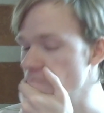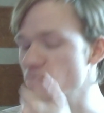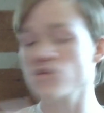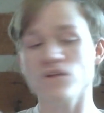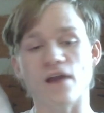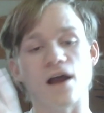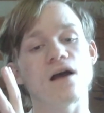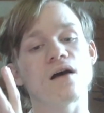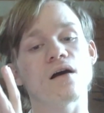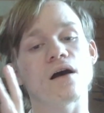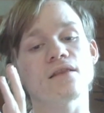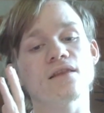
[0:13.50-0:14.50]
so yeah,
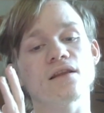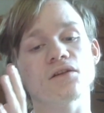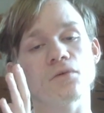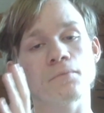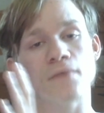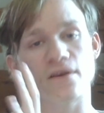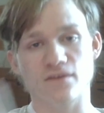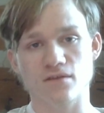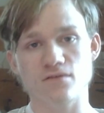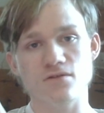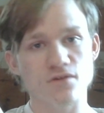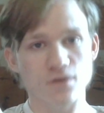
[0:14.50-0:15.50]
I did a little
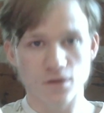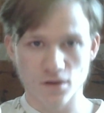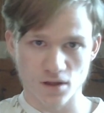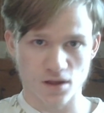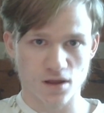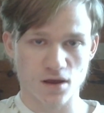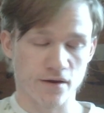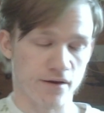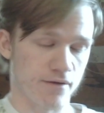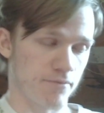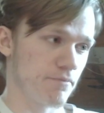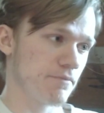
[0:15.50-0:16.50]
message,
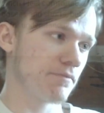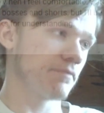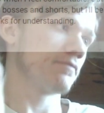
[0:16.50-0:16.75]
um,